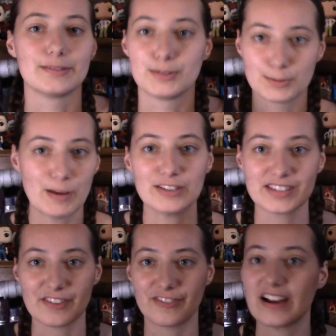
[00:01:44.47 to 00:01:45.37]
spells
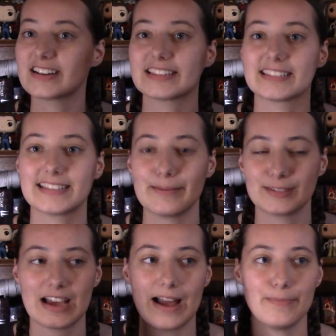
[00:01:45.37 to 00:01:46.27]
get fired at the same
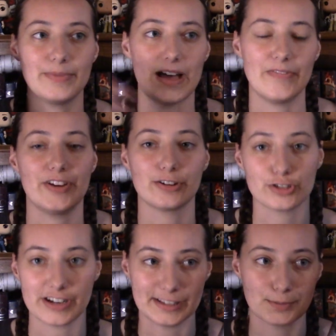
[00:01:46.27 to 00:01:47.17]
time that they're
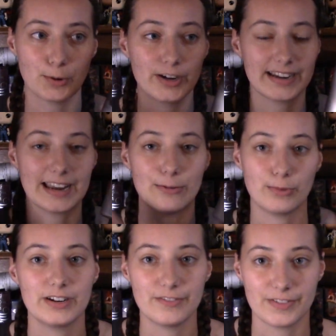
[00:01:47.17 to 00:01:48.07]
transported, and
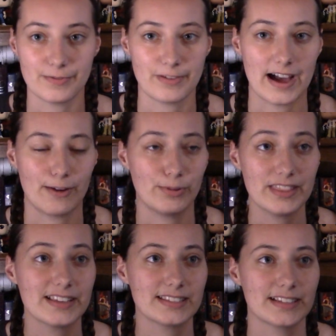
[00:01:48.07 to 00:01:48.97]
one of
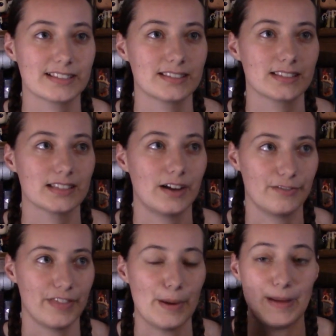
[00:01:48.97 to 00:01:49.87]
the six
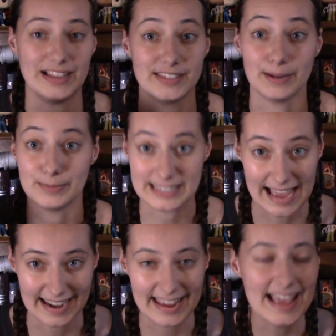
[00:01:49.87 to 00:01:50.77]
of them ends up
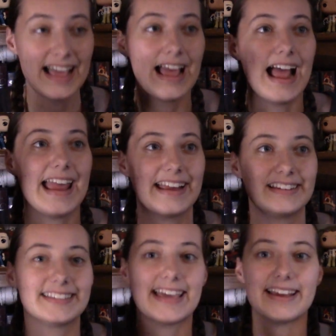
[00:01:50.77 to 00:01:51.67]
dead.
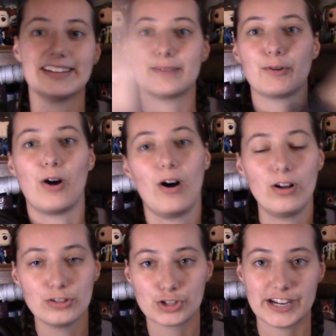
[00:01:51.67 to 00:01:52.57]
And they end up
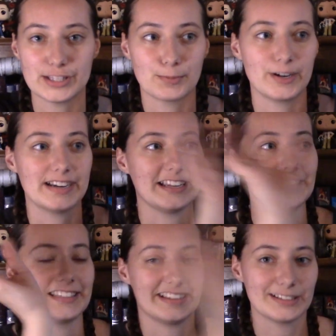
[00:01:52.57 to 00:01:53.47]
all transported
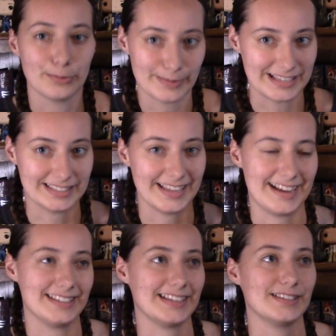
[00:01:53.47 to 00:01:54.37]
into, like, the
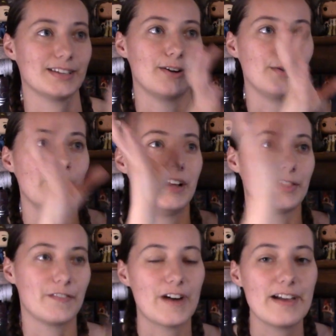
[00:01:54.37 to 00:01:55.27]
wastelands. And so
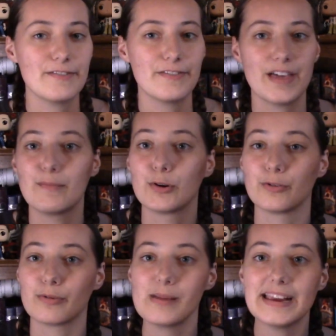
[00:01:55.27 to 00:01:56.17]
the five of them who
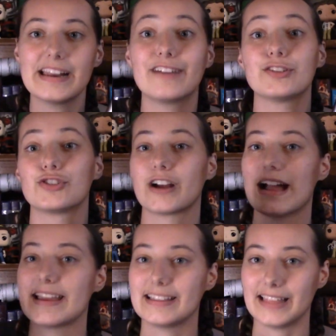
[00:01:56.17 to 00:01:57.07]
remain have to try
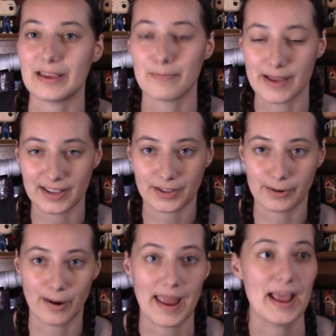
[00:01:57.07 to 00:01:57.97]
and, like, make their
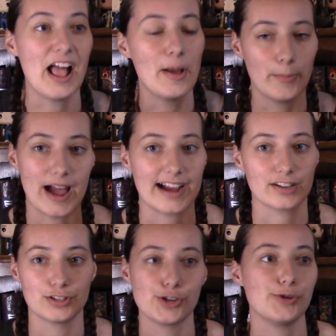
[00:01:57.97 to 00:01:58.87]
way
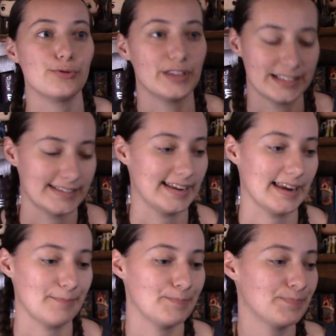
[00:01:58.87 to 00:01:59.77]
back to the city.